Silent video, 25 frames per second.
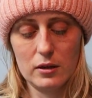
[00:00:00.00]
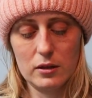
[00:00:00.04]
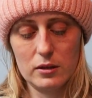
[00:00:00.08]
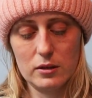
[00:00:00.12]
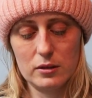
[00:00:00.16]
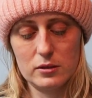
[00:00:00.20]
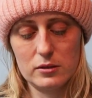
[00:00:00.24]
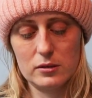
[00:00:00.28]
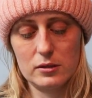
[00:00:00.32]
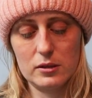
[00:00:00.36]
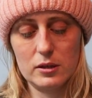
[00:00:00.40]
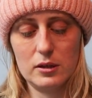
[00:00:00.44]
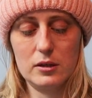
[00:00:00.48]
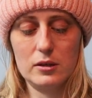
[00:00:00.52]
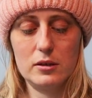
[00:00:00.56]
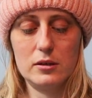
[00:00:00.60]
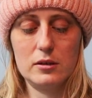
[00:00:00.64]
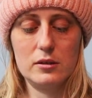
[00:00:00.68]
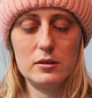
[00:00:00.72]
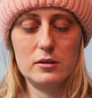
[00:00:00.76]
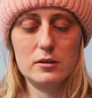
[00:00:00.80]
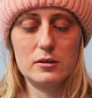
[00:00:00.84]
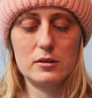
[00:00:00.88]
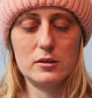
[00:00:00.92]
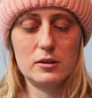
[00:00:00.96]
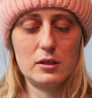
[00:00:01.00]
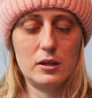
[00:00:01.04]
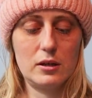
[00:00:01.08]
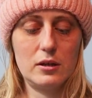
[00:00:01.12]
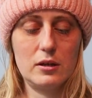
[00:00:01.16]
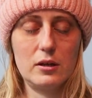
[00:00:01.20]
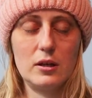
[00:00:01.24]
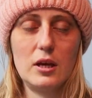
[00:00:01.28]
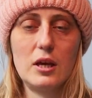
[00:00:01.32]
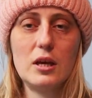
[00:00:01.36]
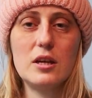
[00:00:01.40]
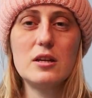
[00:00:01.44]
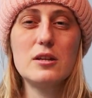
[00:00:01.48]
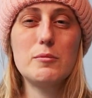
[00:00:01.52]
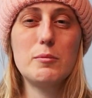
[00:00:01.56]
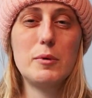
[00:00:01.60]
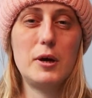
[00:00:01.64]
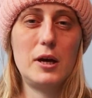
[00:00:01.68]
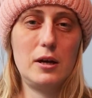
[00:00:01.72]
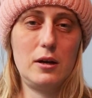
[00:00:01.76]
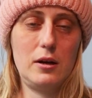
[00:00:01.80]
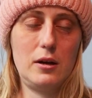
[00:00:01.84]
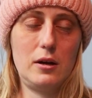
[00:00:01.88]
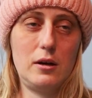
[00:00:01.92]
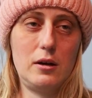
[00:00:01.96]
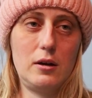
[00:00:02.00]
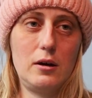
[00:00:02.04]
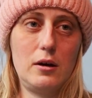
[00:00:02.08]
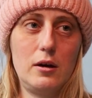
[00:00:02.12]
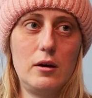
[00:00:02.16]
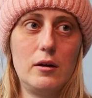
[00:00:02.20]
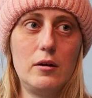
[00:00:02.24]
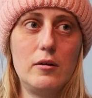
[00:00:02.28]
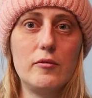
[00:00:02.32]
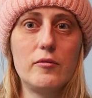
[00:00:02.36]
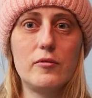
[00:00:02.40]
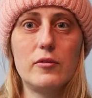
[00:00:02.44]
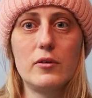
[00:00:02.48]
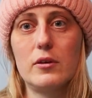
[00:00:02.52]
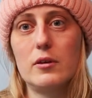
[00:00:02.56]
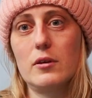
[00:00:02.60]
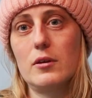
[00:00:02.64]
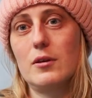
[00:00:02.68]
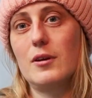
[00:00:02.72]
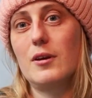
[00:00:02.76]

This is independent of